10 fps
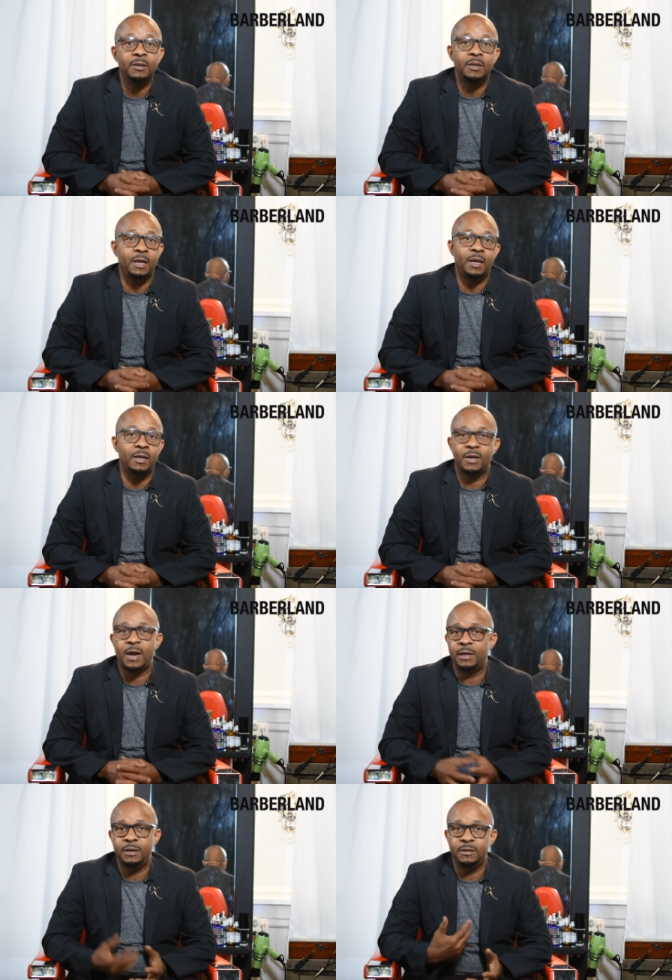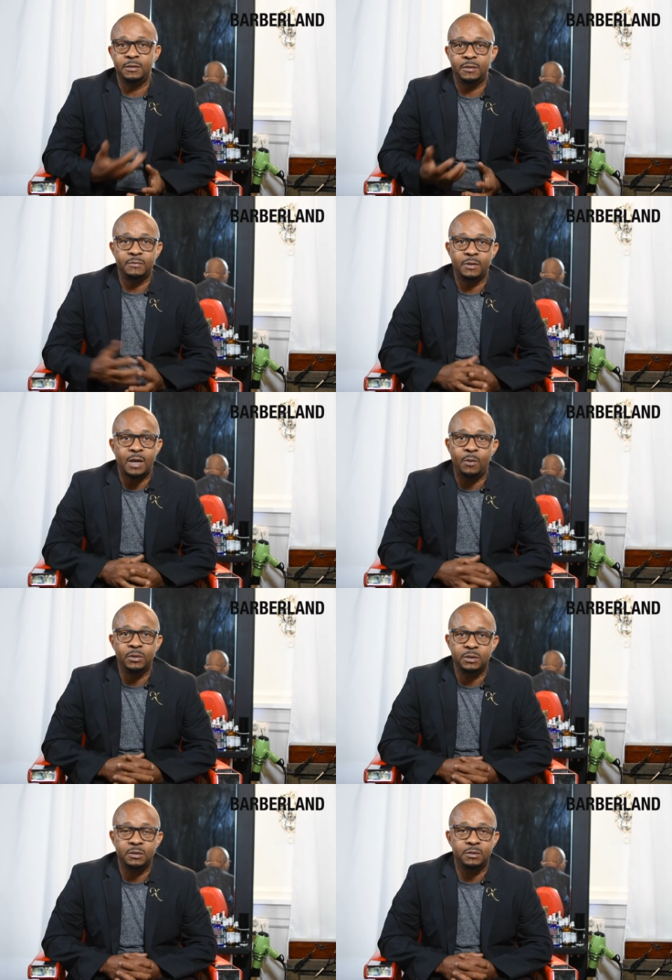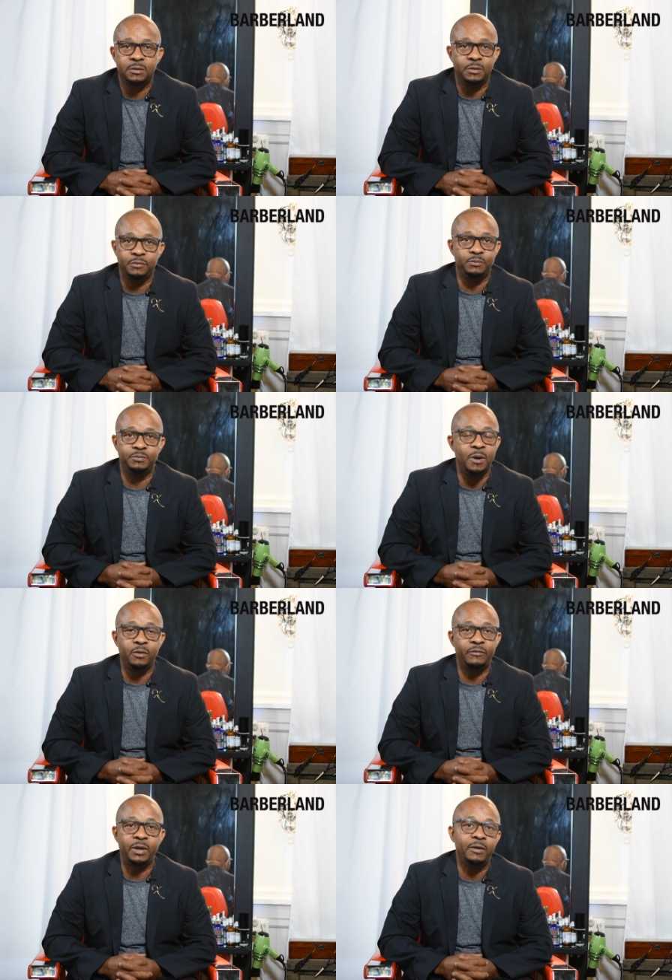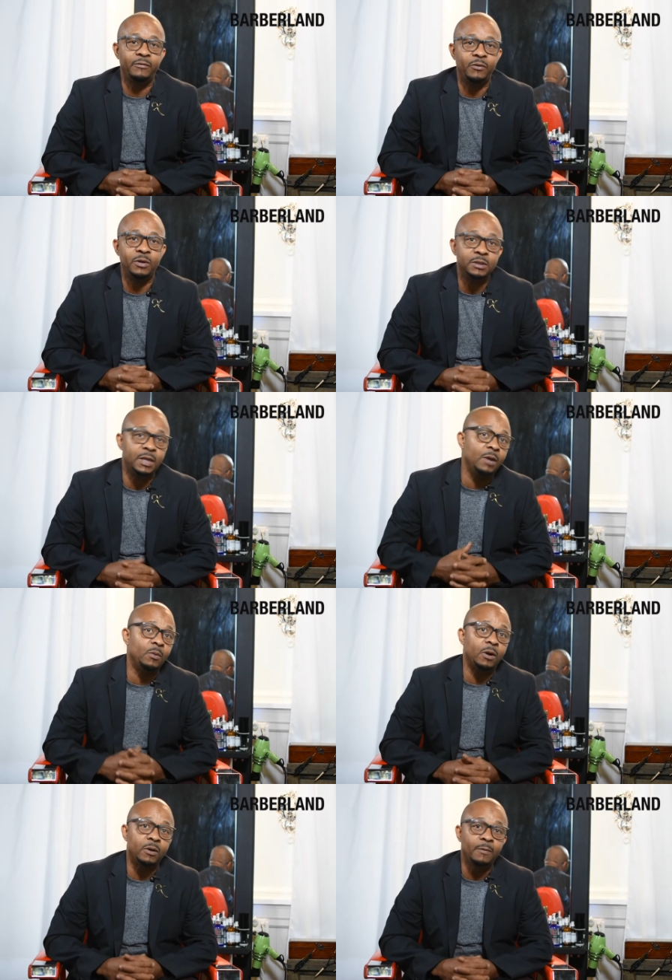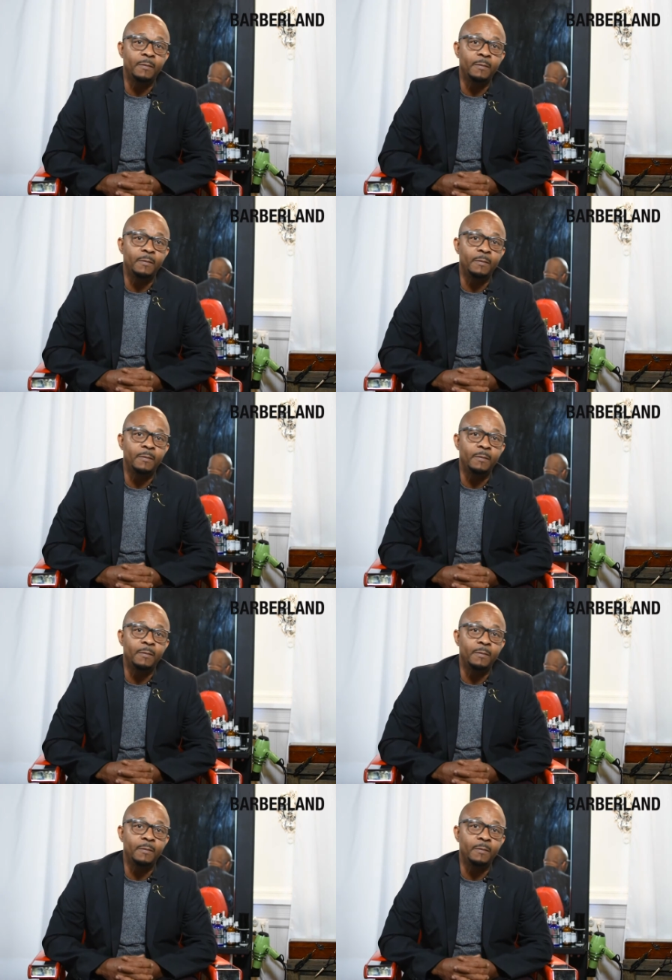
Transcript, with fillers: Like I, nice. I didn't I wasn't the motivating force. They were.